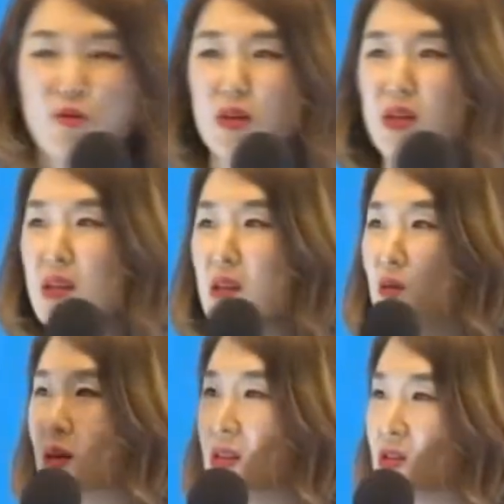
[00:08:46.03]
We
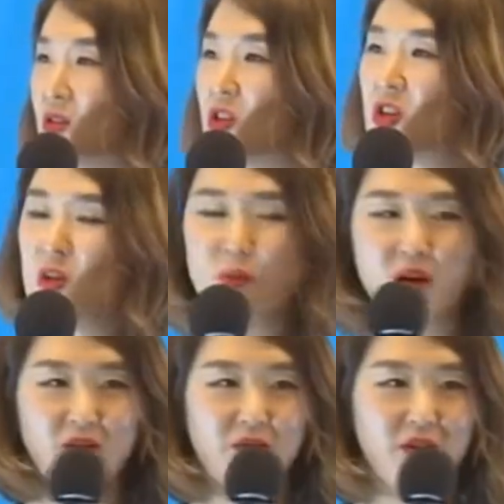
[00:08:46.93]
went to
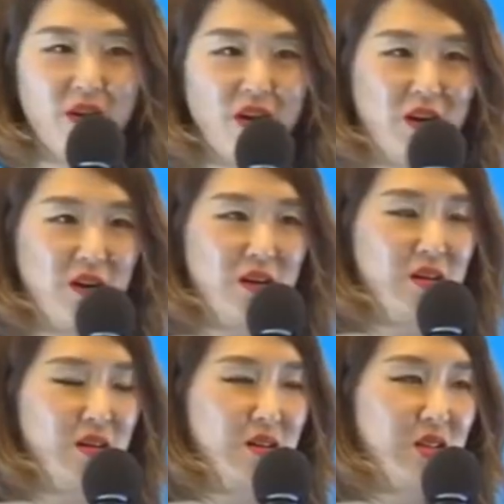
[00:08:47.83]
Cuba for our
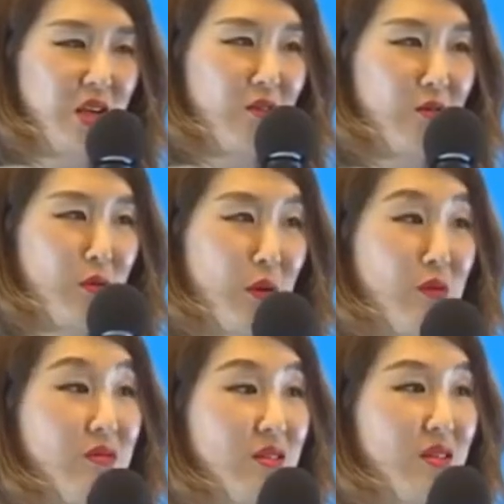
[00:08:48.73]
Sharon
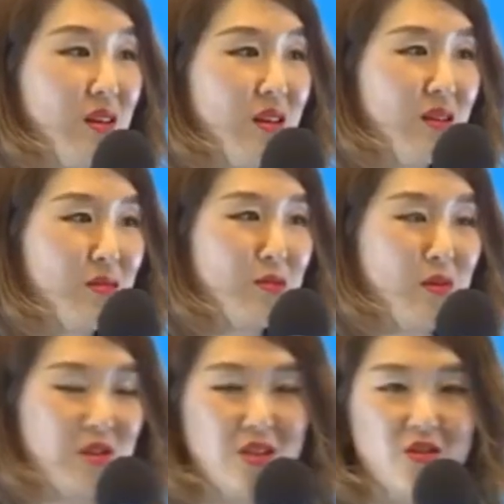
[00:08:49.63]
Rose
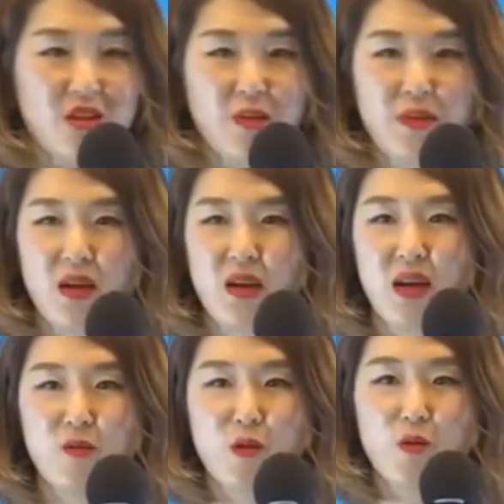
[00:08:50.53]
promotion trip,
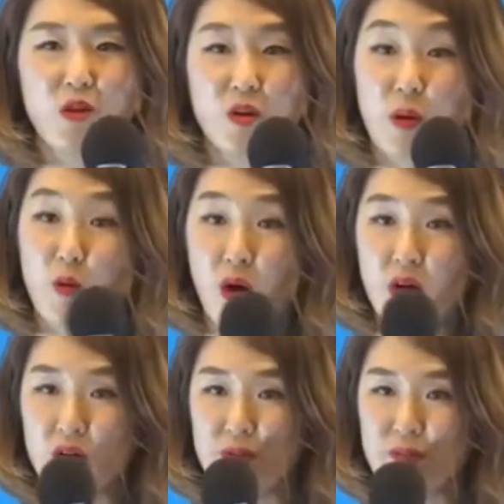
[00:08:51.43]
and we were worried about
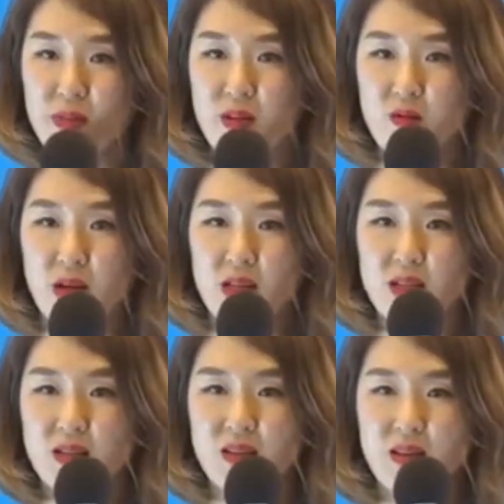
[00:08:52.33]
water,
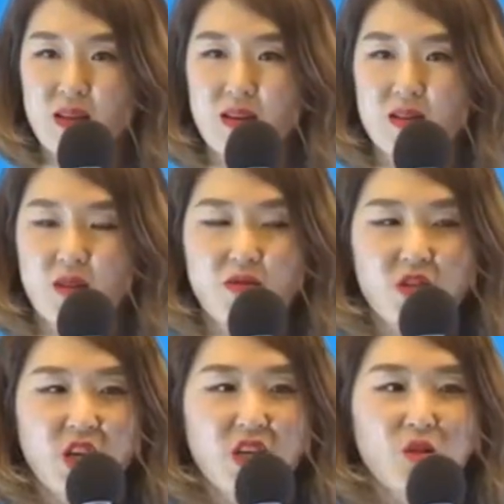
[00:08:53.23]
right? So if you
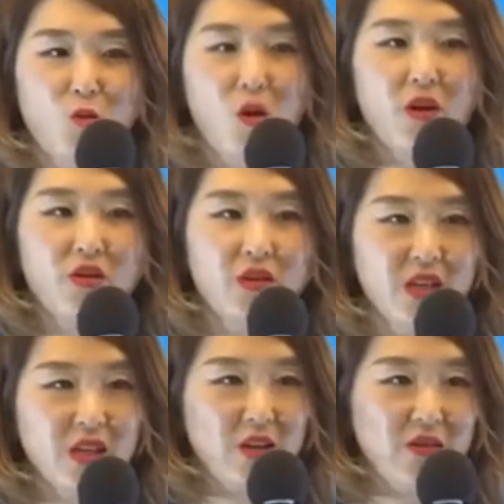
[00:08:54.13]
change water, it
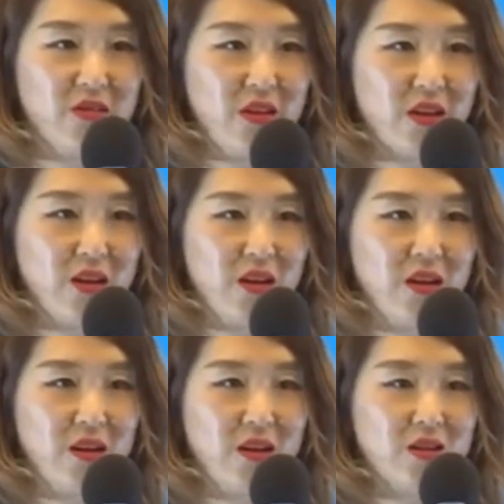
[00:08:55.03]
can get you sick.
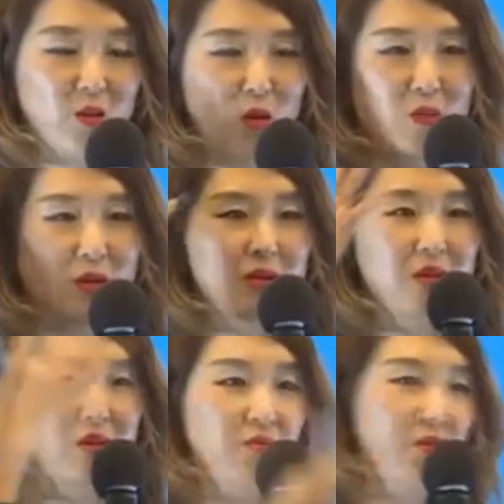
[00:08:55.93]
So what about
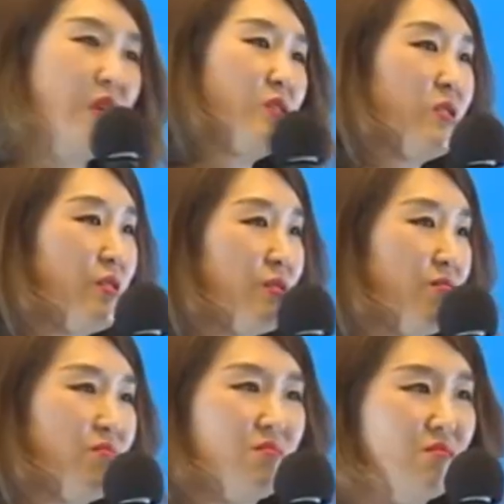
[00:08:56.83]
the
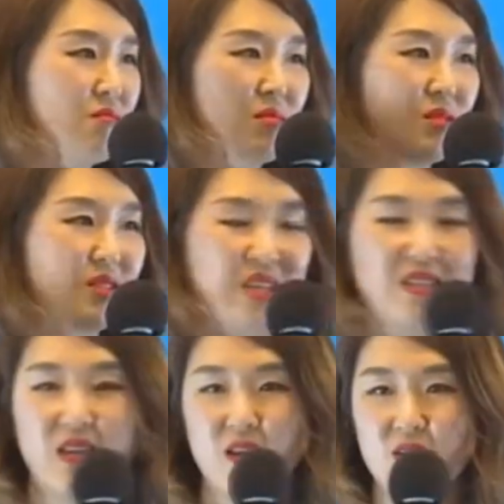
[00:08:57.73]
facial
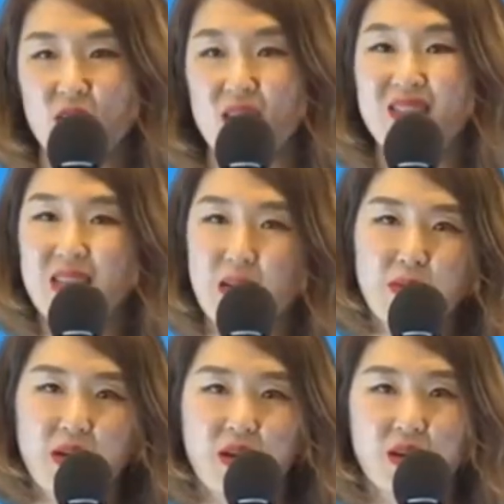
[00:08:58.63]
skincare sets? Same
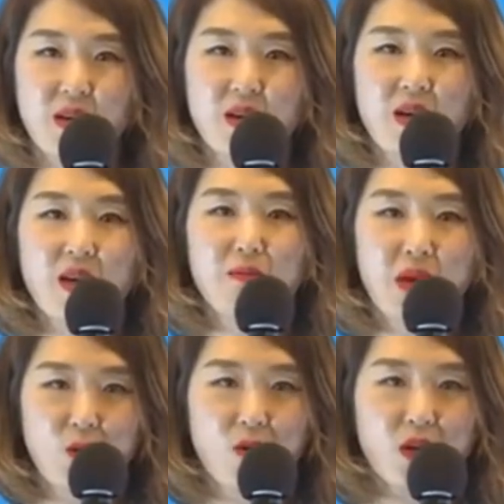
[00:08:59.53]
thing. It
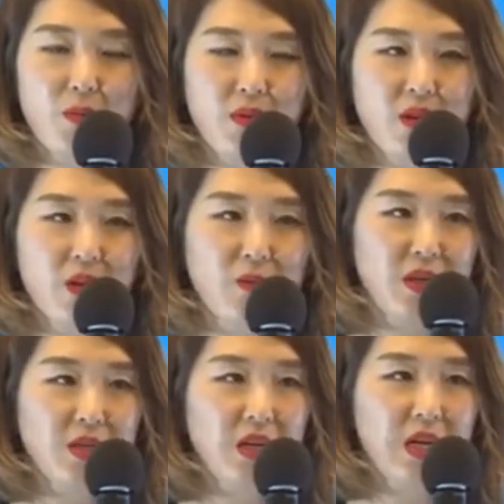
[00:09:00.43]
might work up a little
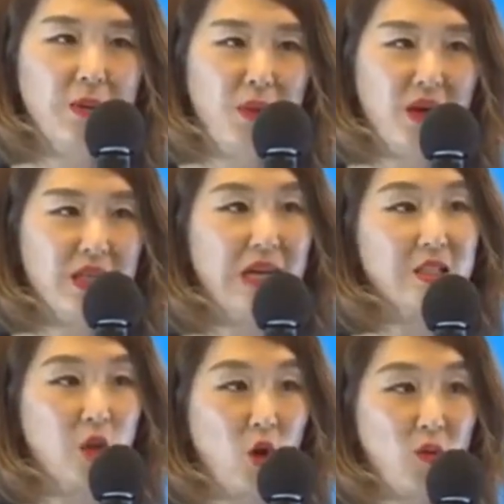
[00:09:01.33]
bit, but
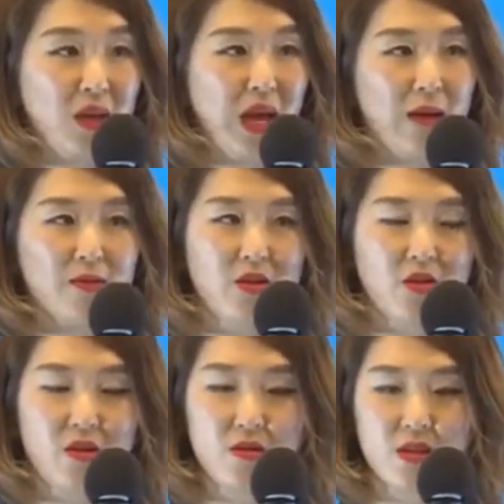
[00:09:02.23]
Atomy
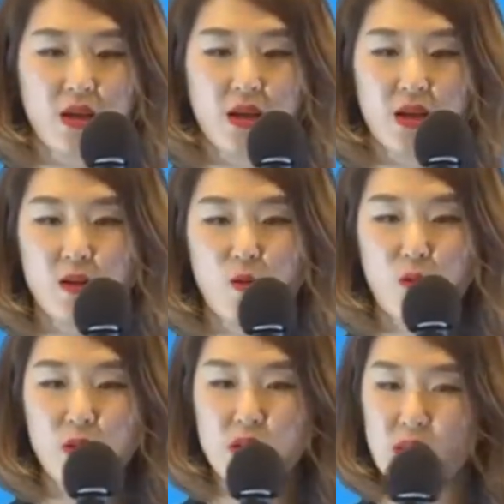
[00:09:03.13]
Absolute,
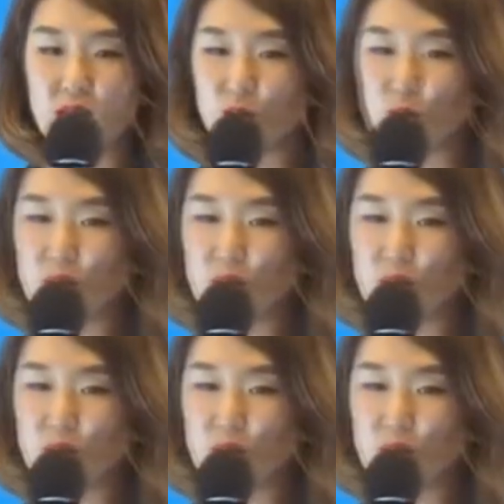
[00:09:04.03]
what we did is